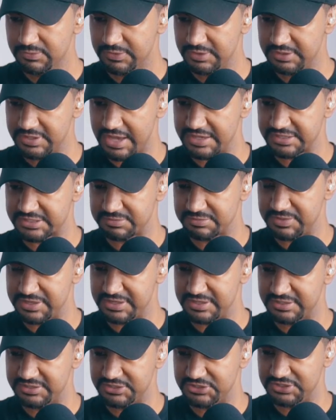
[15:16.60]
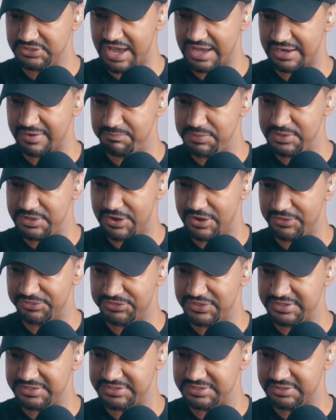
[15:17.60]
Yes, Mia, you gotta be
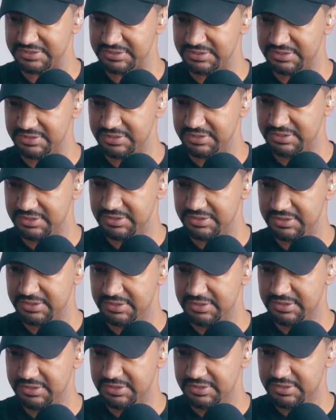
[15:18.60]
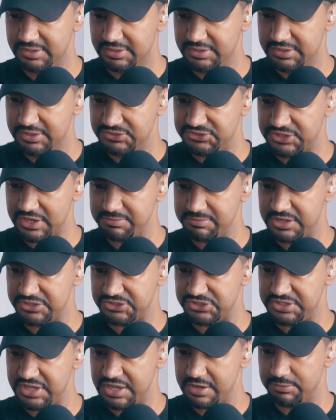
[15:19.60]
authentic. J
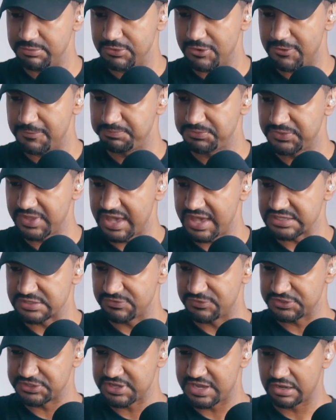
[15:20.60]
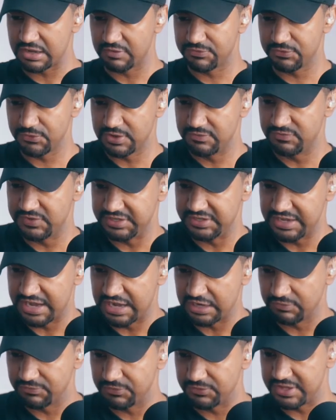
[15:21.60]
Mitch, yeah, bro. As a photographer and
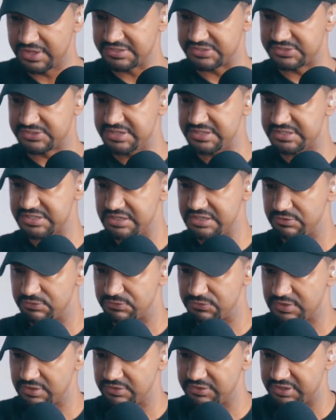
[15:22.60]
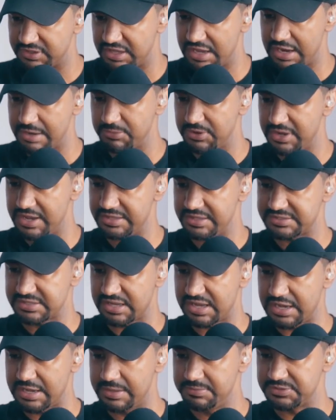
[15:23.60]
videographer that sits in front of the camera at
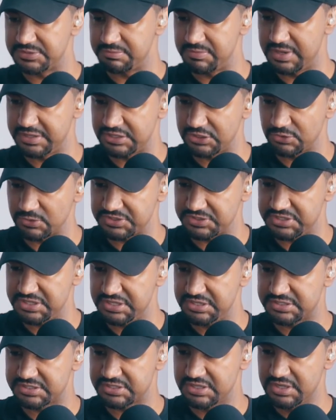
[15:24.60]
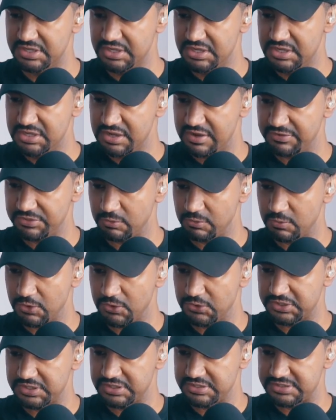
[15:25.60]
times and making critiques of the
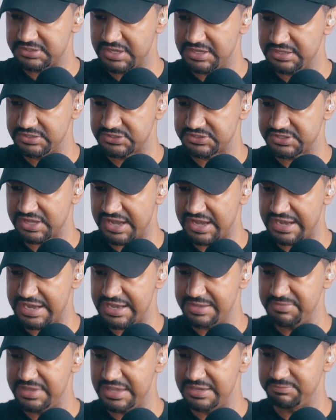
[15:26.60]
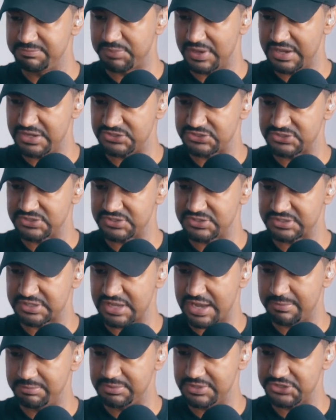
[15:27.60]
work, it takes time and patience.
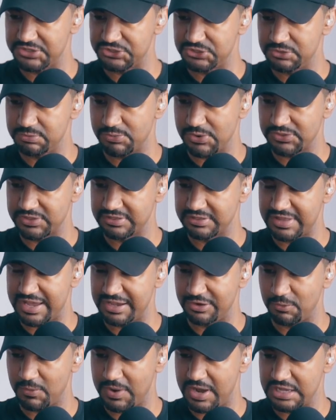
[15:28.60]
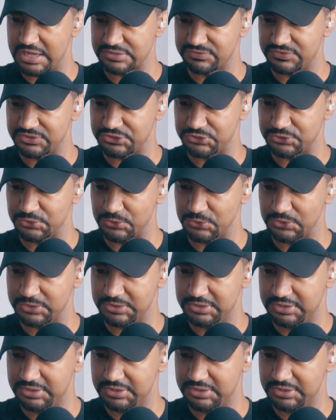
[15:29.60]
God bless you, brother. Likewise, for sure.